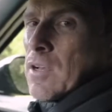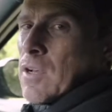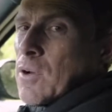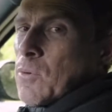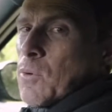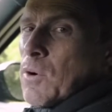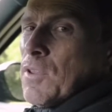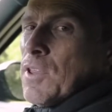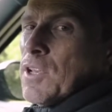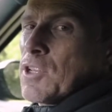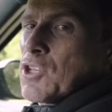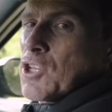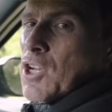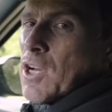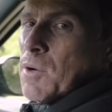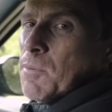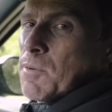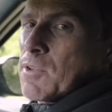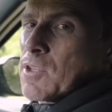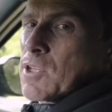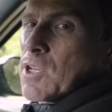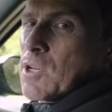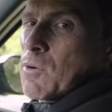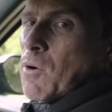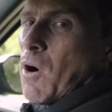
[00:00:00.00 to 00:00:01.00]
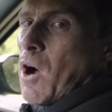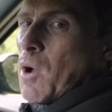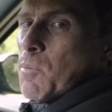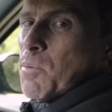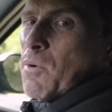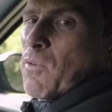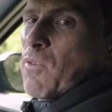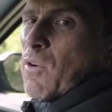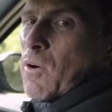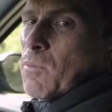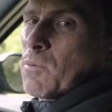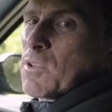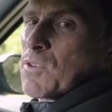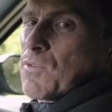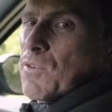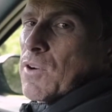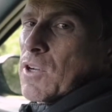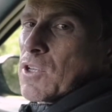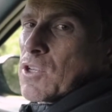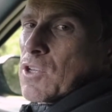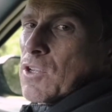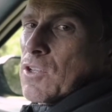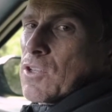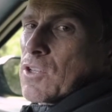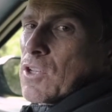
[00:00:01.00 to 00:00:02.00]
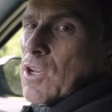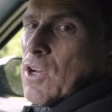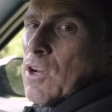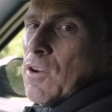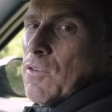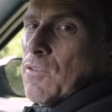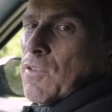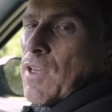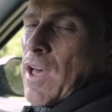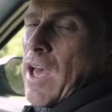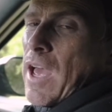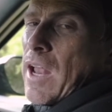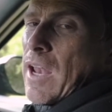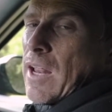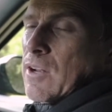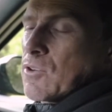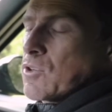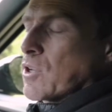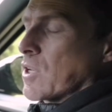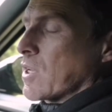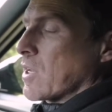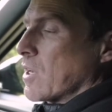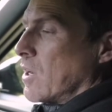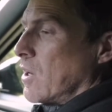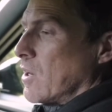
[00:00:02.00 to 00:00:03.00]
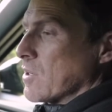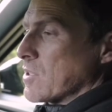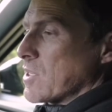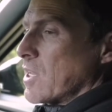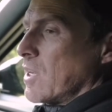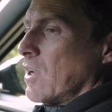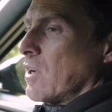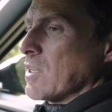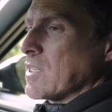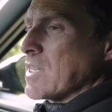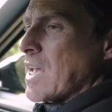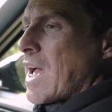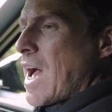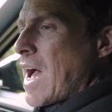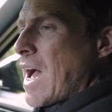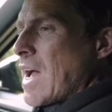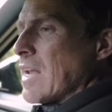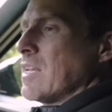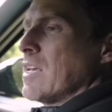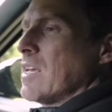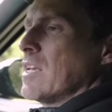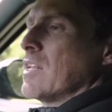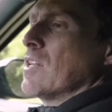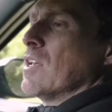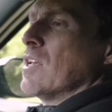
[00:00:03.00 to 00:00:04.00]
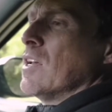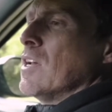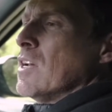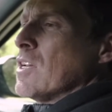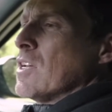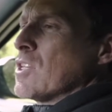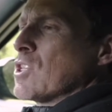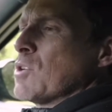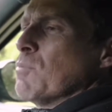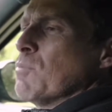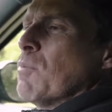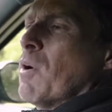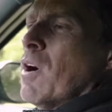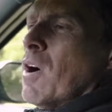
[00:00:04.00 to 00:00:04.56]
When the Germans do high performance versions of their electric cars, they like to add in some